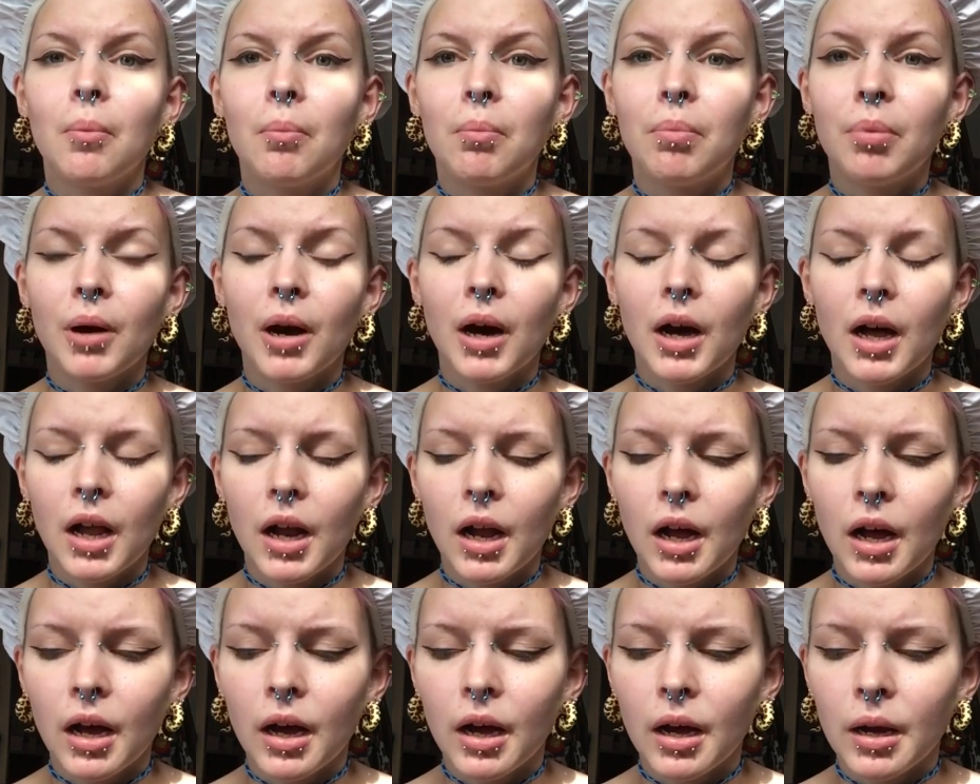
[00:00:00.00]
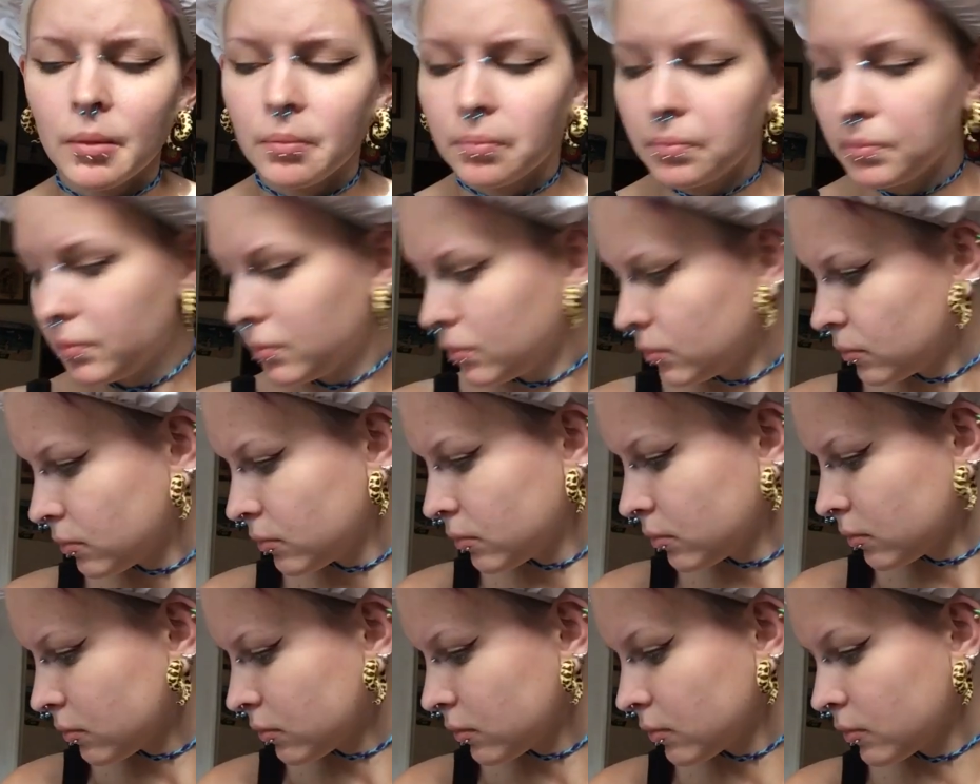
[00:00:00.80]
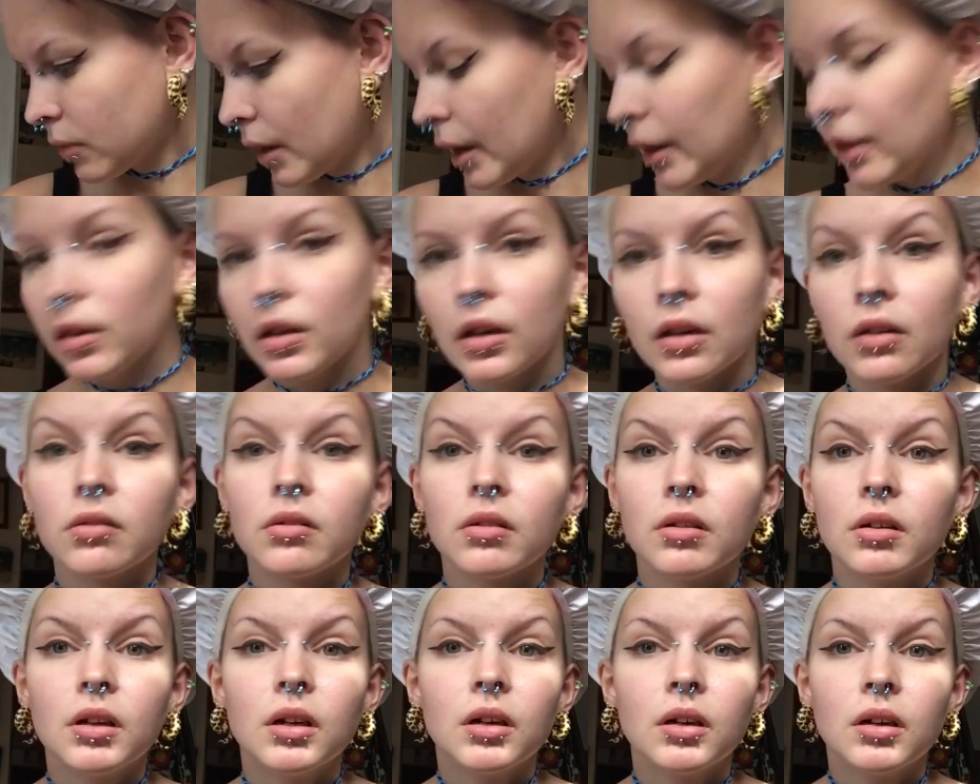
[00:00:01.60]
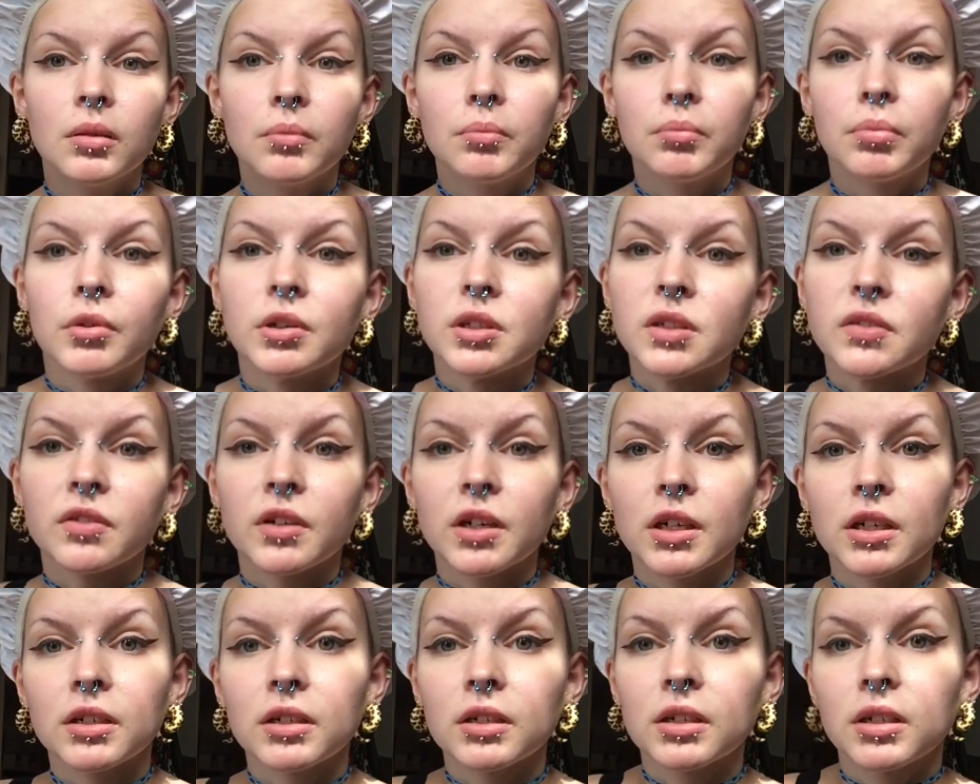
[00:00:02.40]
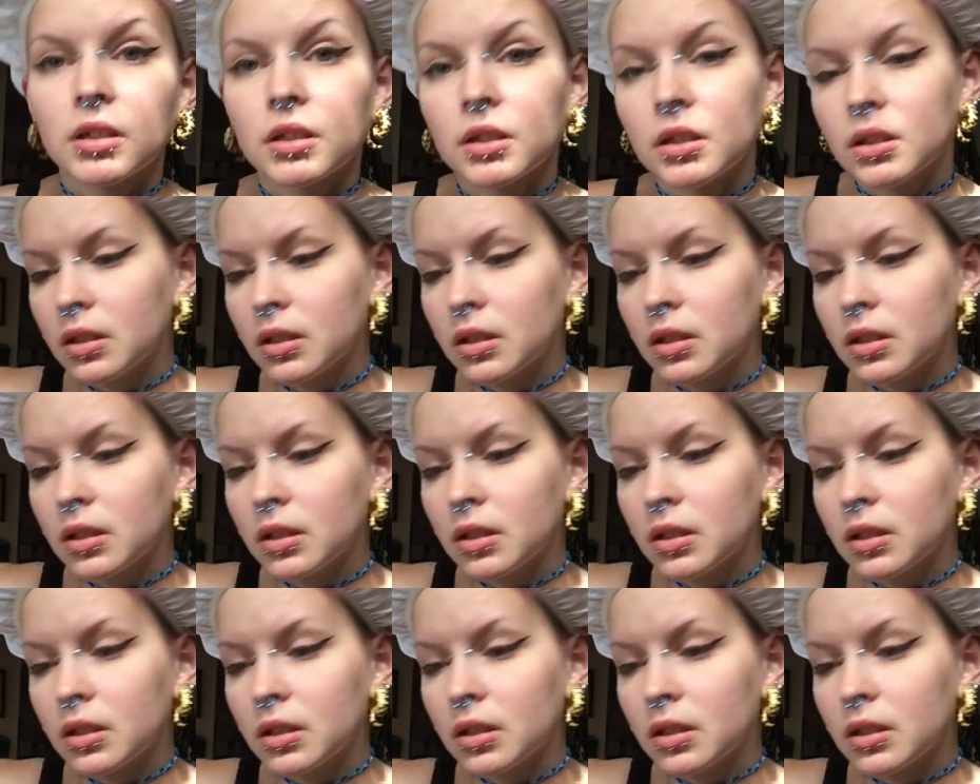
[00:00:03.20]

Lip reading: But hello, boyfriend.